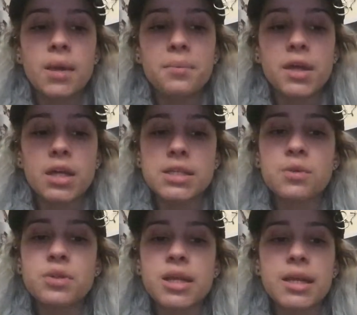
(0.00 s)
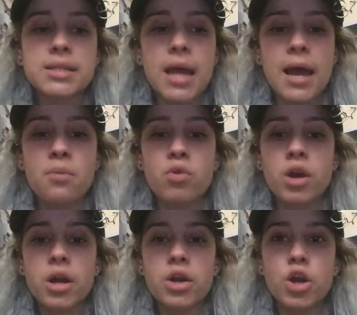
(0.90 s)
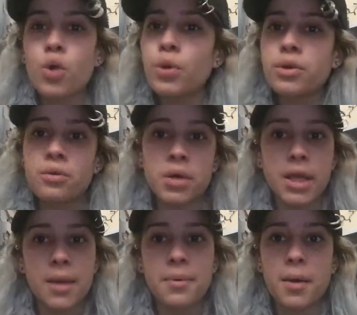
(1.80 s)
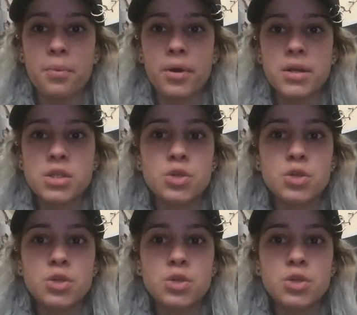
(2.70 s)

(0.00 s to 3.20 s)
because it was at a time where no one knew what K-pop was.